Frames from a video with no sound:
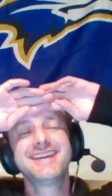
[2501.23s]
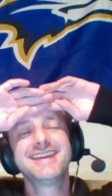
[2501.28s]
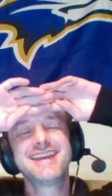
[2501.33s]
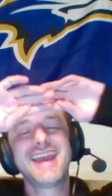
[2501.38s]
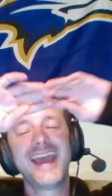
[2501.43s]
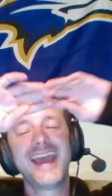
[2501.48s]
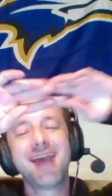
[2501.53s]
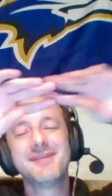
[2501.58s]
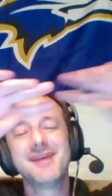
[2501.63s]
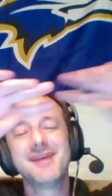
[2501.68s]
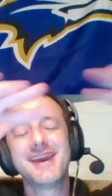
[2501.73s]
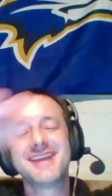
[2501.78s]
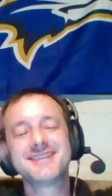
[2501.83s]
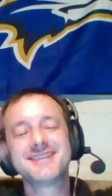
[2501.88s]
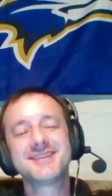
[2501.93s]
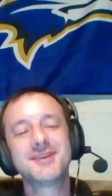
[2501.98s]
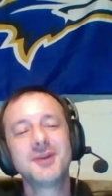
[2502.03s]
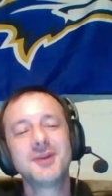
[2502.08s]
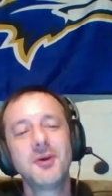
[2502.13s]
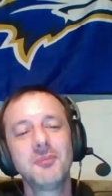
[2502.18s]
yeah, man.
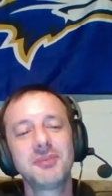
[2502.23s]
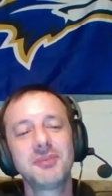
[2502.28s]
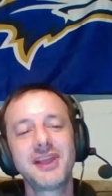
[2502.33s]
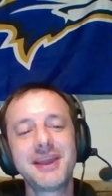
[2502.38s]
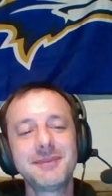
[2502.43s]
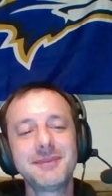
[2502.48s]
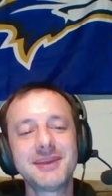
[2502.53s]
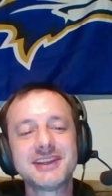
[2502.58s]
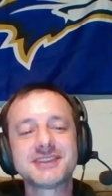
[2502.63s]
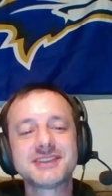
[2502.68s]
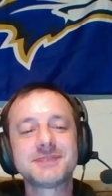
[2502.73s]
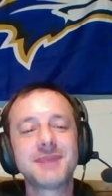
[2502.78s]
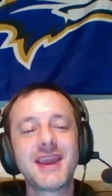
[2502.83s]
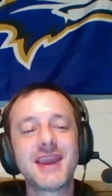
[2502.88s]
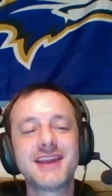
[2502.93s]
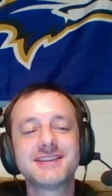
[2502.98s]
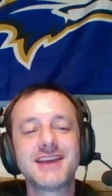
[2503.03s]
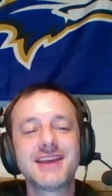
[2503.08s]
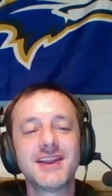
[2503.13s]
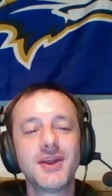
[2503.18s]
So don't play me in
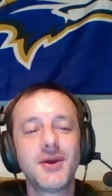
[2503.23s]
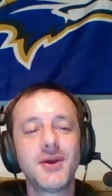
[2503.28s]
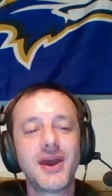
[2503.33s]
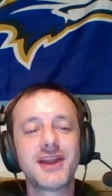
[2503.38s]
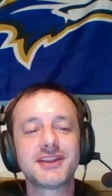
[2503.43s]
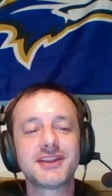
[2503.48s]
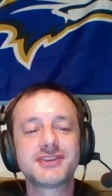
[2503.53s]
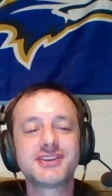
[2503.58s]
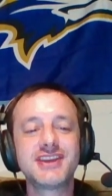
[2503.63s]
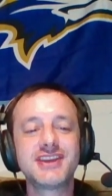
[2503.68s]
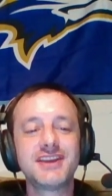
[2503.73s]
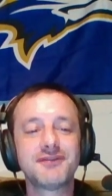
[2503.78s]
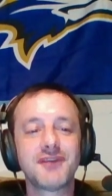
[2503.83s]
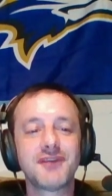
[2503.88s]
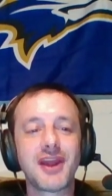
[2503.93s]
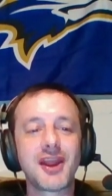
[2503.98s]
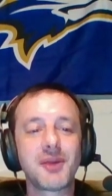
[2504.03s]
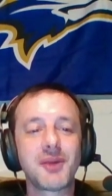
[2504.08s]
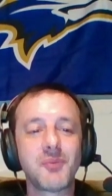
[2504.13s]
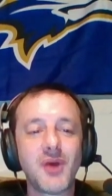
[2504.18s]
spades. I know how to cheat
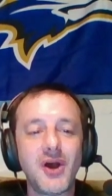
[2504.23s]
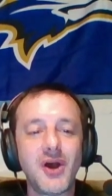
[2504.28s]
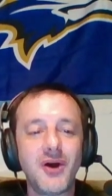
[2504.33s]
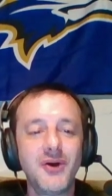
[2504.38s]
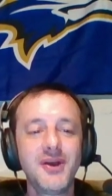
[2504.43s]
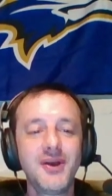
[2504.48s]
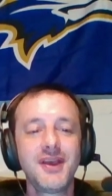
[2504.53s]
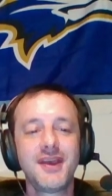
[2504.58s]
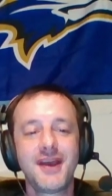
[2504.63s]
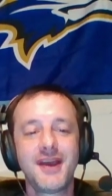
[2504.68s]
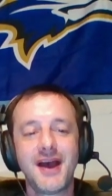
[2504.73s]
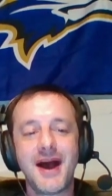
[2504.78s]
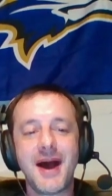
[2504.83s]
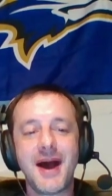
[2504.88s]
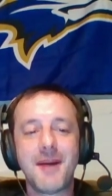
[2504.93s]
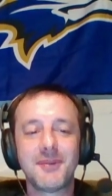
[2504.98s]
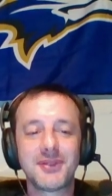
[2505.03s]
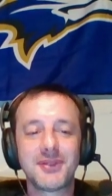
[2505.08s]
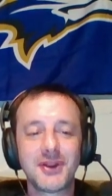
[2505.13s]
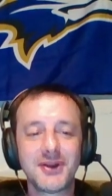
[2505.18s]
very well.
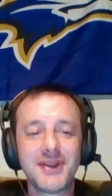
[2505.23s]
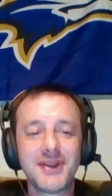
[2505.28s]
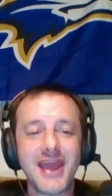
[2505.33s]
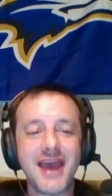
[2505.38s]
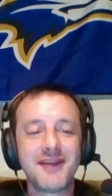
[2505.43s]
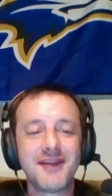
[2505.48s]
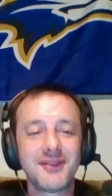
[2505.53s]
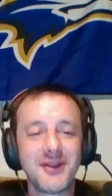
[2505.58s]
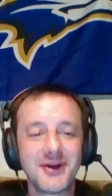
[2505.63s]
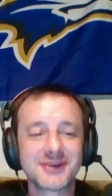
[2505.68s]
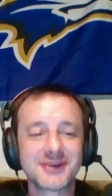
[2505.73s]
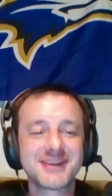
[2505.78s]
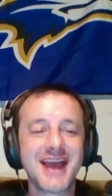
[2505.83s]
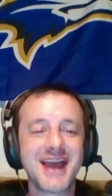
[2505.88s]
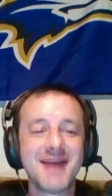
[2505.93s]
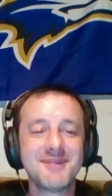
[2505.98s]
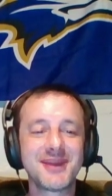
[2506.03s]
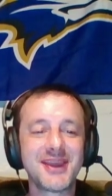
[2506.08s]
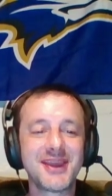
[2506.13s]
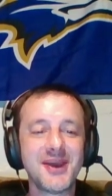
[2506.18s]
Um, learned that a long
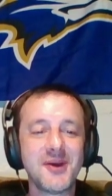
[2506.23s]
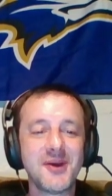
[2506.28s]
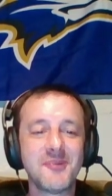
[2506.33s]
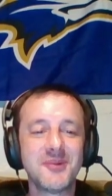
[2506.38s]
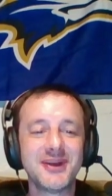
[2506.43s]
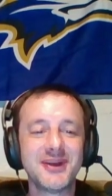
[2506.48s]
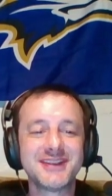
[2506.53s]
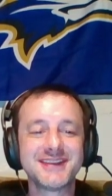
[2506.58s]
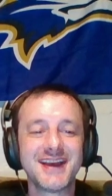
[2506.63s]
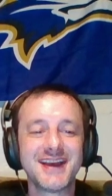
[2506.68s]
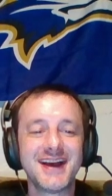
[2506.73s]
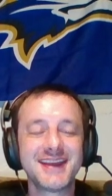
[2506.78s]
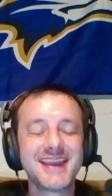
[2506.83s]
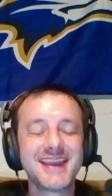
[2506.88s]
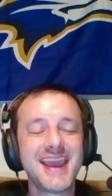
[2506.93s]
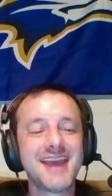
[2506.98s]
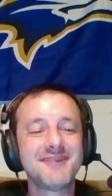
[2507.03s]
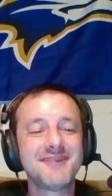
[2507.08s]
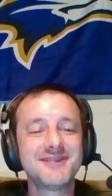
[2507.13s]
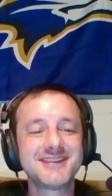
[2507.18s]
time ago. But uh,
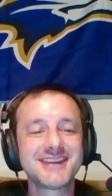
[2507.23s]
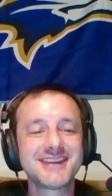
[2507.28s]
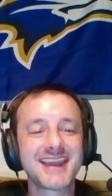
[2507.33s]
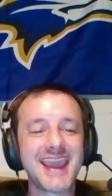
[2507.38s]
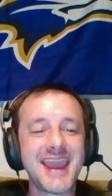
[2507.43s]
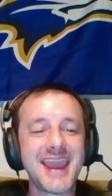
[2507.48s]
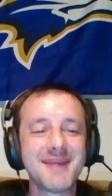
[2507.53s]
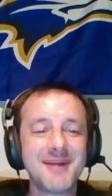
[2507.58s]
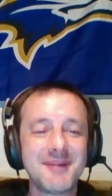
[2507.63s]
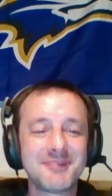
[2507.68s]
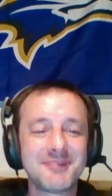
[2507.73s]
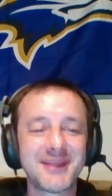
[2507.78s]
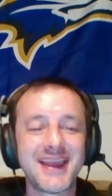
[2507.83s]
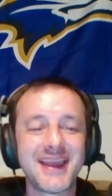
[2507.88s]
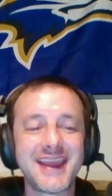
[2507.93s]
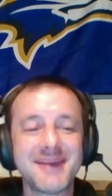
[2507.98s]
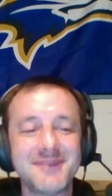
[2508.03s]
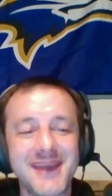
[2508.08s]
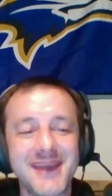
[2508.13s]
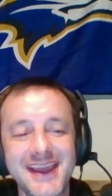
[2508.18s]
yeah, if it's a game, I'll
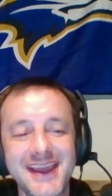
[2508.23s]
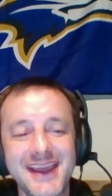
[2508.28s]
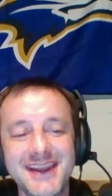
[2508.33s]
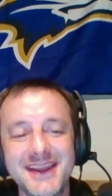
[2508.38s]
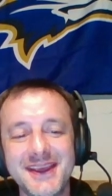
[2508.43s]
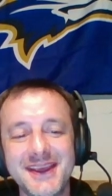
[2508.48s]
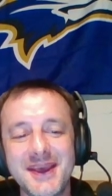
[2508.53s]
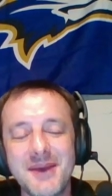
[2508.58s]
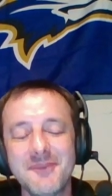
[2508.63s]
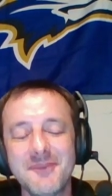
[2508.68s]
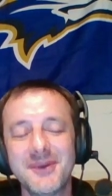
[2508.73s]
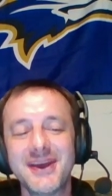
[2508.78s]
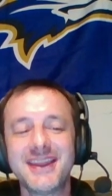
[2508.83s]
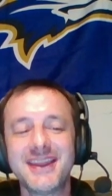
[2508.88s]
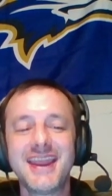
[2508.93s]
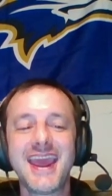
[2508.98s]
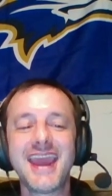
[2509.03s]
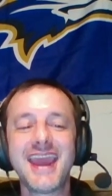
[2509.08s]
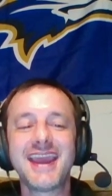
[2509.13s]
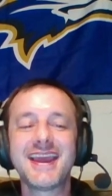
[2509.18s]
play it, man.
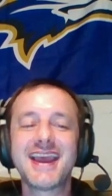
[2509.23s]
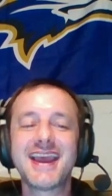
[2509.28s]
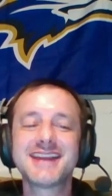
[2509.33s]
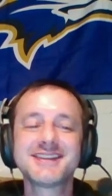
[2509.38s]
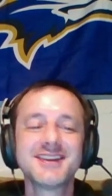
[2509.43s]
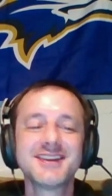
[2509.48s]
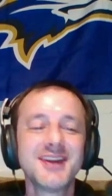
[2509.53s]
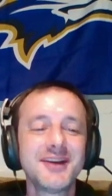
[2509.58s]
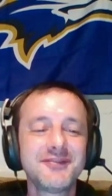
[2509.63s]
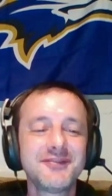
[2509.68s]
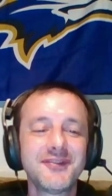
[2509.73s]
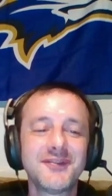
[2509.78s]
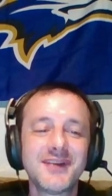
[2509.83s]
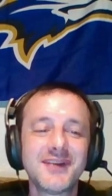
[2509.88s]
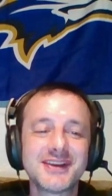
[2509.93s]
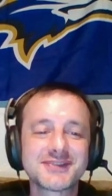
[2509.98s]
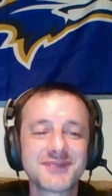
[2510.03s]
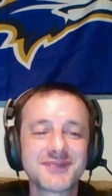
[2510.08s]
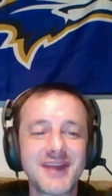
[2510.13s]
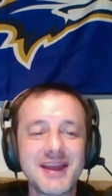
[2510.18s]
But hey, that's enough of
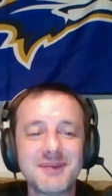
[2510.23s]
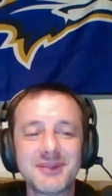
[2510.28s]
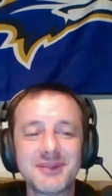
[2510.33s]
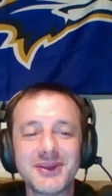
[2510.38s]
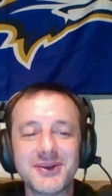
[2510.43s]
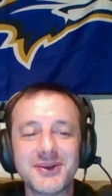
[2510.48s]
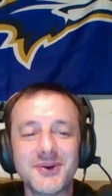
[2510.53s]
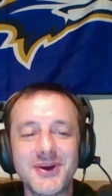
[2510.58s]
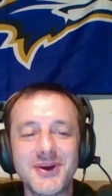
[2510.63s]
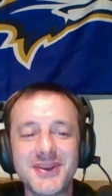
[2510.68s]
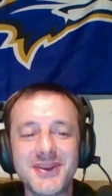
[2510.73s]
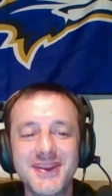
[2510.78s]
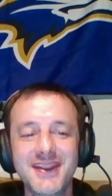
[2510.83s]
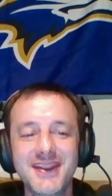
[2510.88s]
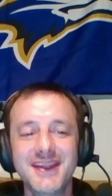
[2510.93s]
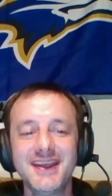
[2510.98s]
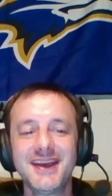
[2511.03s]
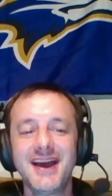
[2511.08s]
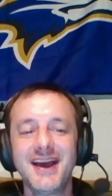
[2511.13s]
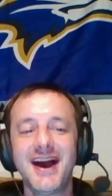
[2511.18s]
us rambling on.
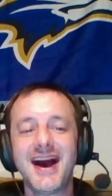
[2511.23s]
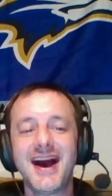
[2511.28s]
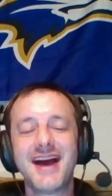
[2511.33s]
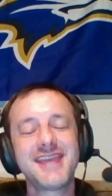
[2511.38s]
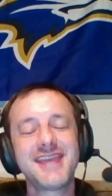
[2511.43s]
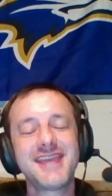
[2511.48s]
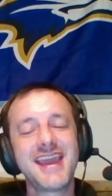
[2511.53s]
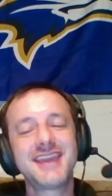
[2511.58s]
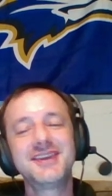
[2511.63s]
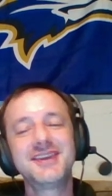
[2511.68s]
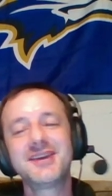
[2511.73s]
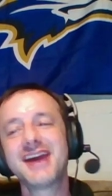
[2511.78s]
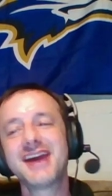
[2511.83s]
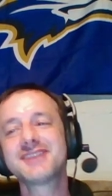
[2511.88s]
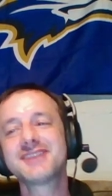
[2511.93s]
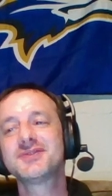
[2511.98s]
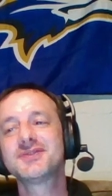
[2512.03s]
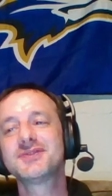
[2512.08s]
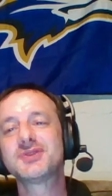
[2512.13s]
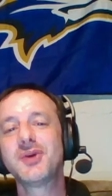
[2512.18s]
Uh, thank you
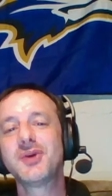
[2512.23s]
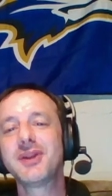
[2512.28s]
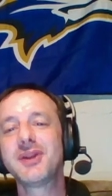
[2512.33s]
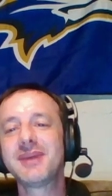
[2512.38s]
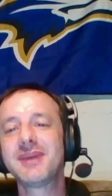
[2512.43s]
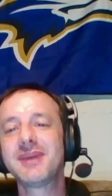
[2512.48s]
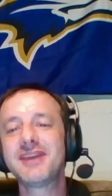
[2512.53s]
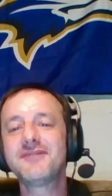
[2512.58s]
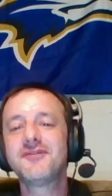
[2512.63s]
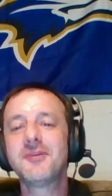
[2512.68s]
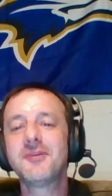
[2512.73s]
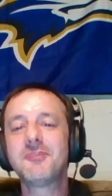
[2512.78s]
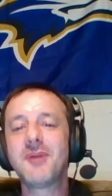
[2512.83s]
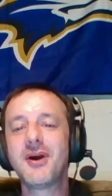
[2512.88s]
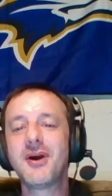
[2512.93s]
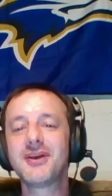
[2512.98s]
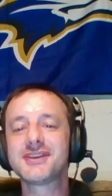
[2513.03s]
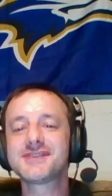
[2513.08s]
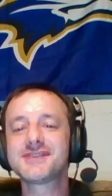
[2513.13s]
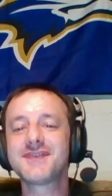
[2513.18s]
guys for joining me.
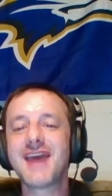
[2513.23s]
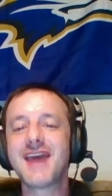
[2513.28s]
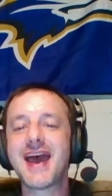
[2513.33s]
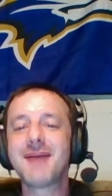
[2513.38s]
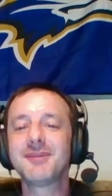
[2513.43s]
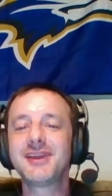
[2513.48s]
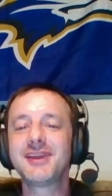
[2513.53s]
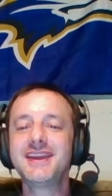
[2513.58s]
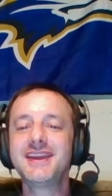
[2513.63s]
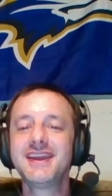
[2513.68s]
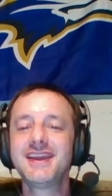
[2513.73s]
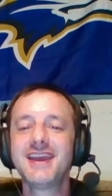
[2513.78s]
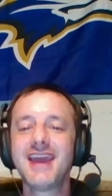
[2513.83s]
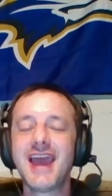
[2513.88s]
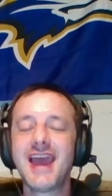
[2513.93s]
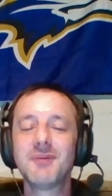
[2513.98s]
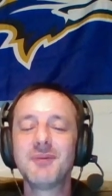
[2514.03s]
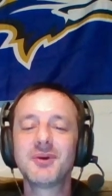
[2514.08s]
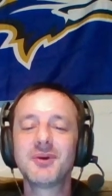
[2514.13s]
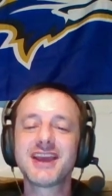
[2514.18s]
Football is family,
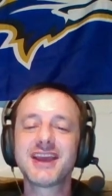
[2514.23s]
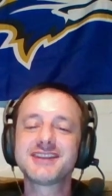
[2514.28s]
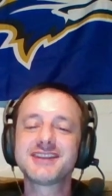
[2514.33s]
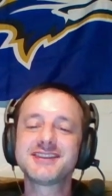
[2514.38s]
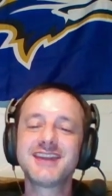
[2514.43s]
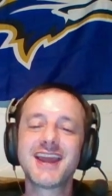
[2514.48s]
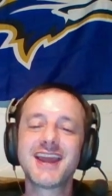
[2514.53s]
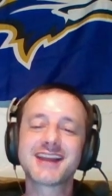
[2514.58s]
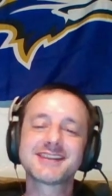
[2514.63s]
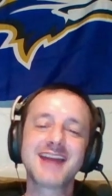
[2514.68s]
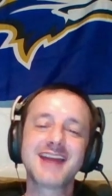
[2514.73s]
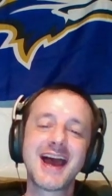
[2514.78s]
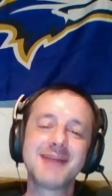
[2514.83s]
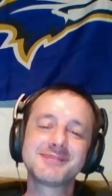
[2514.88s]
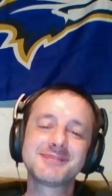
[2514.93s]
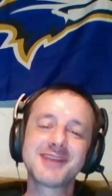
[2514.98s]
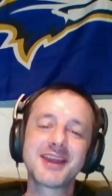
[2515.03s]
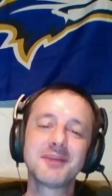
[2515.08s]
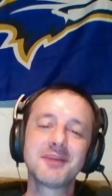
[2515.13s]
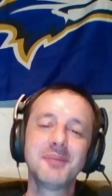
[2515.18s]
and we'll catch you next time.
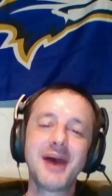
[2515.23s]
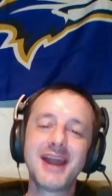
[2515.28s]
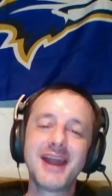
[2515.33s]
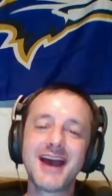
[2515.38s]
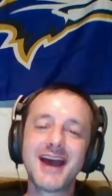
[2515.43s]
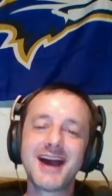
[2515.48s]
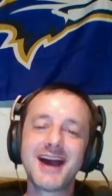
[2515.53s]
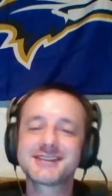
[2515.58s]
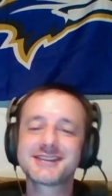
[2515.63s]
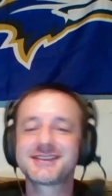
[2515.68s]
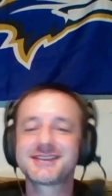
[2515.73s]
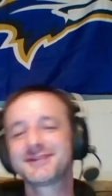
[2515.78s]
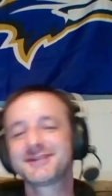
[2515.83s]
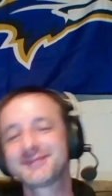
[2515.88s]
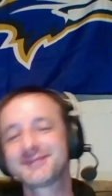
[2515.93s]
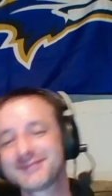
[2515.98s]
Say goodbye, Knox.